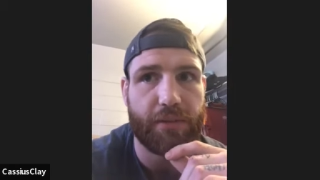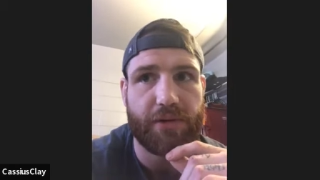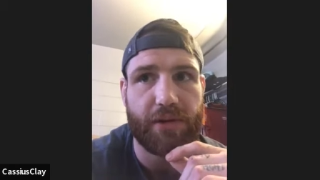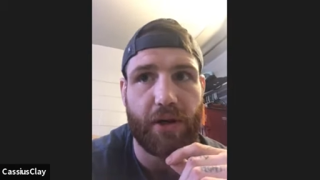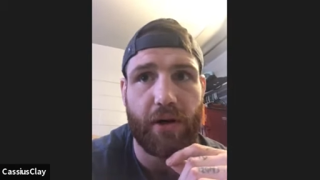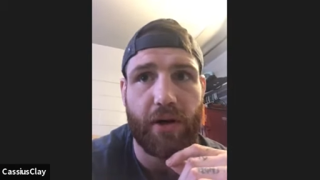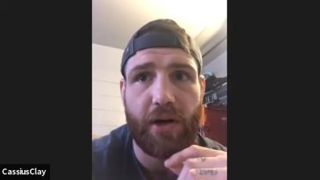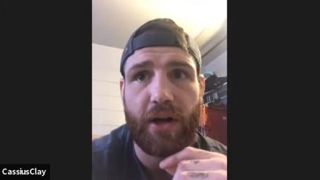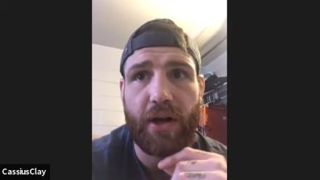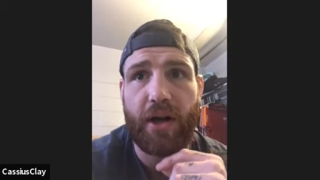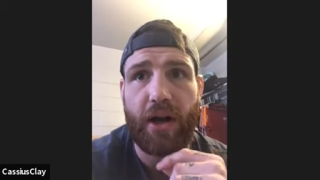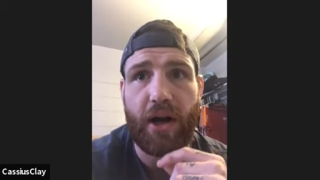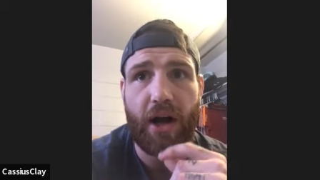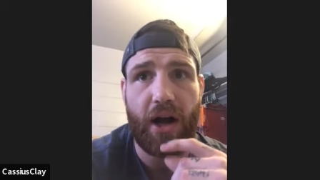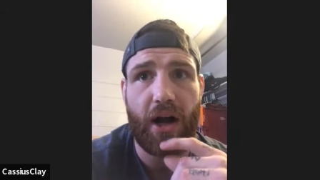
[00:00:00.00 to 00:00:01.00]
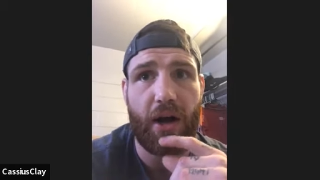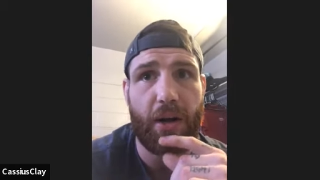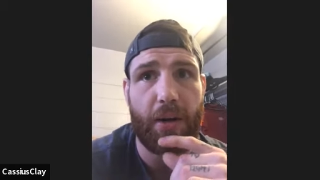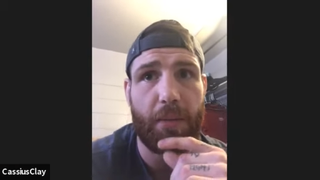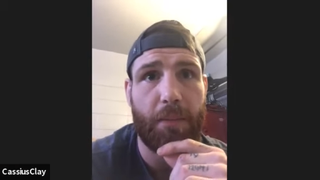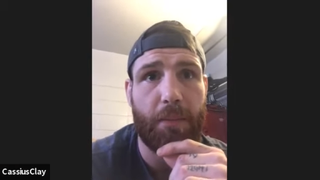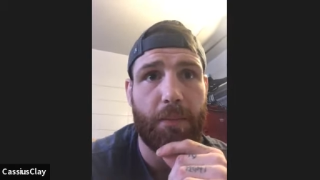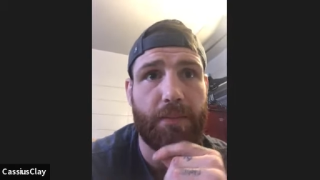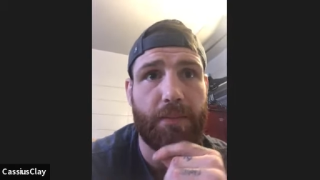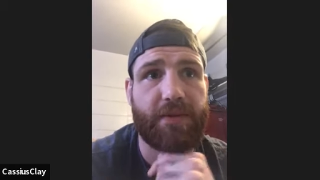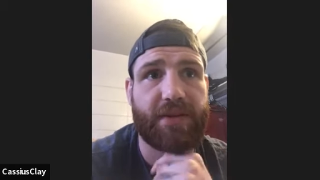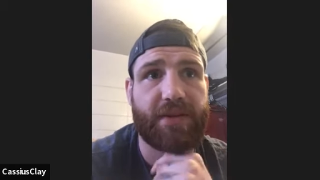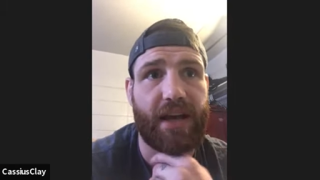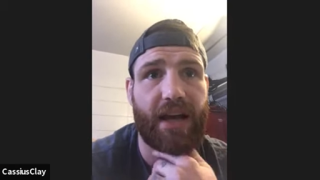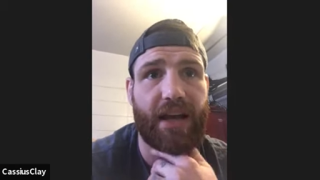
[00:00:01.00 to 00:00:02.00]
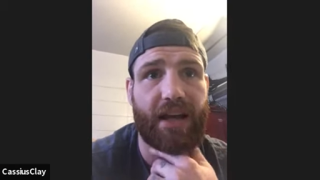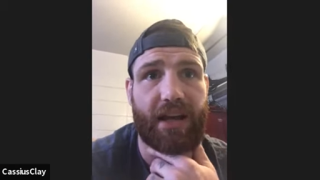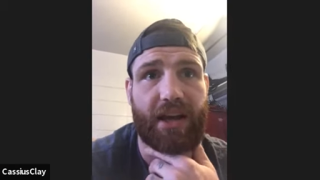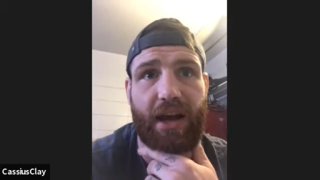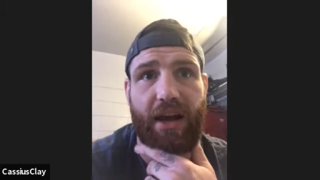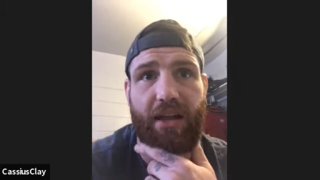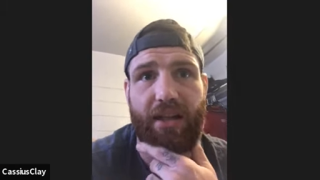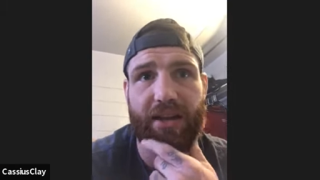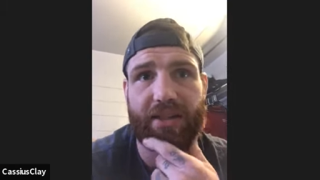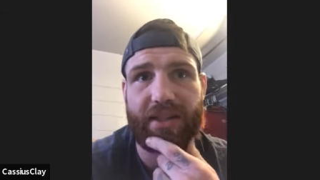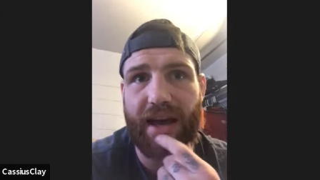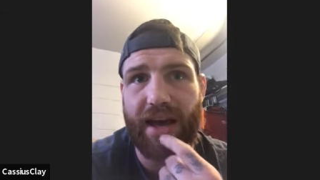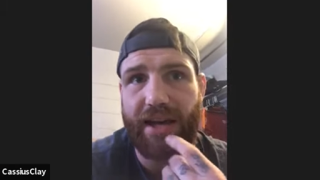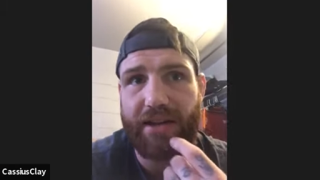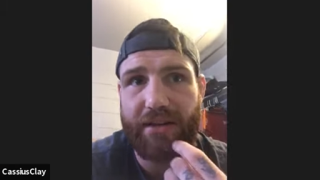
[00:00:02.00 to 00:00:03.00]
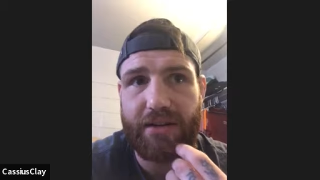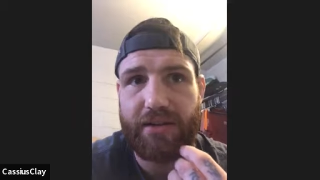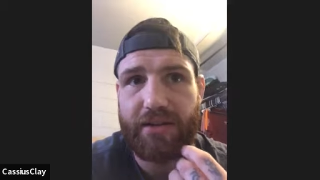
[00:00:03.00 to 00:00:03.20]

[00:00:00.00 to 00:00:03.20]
So signing a guy like that